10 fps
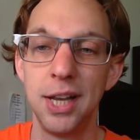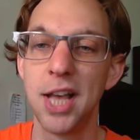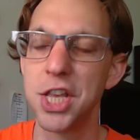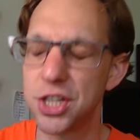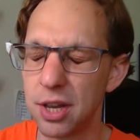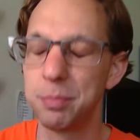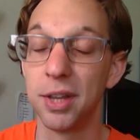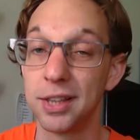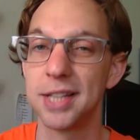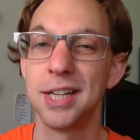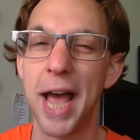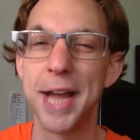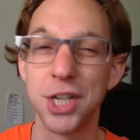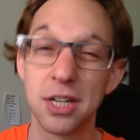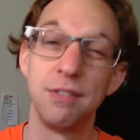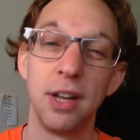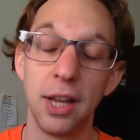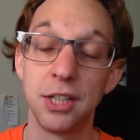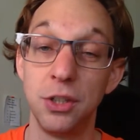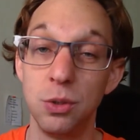Something, that's an adjective I
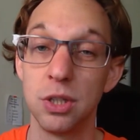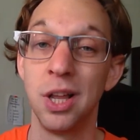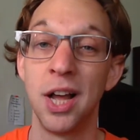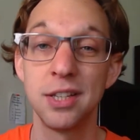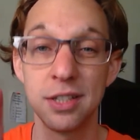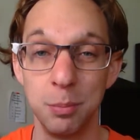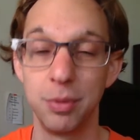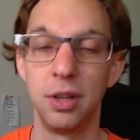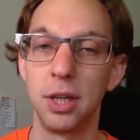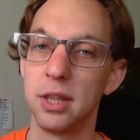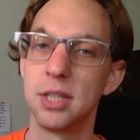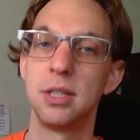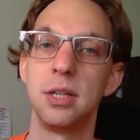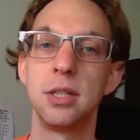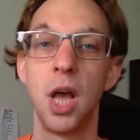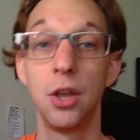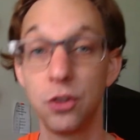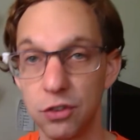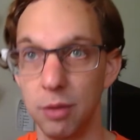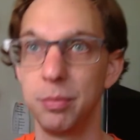like to use a lot. Something. This is
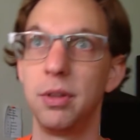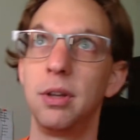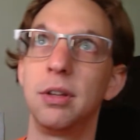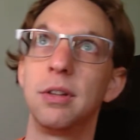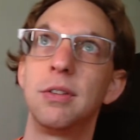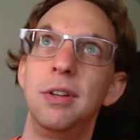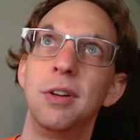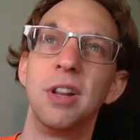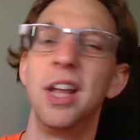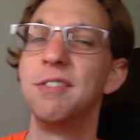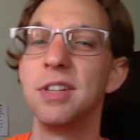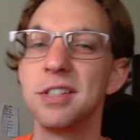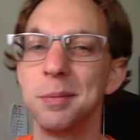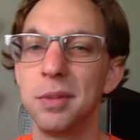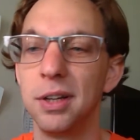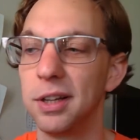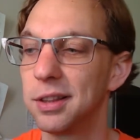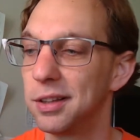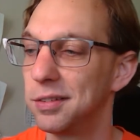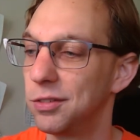something. Life is something.
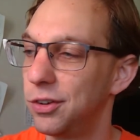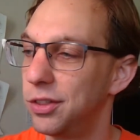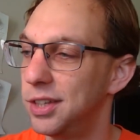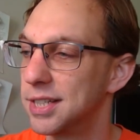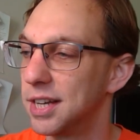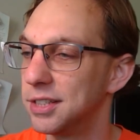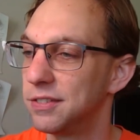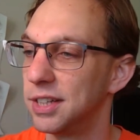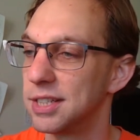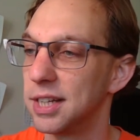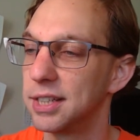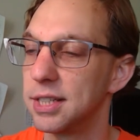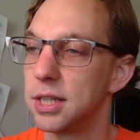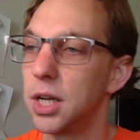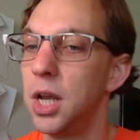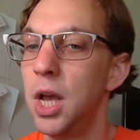These kinds of things I like to say.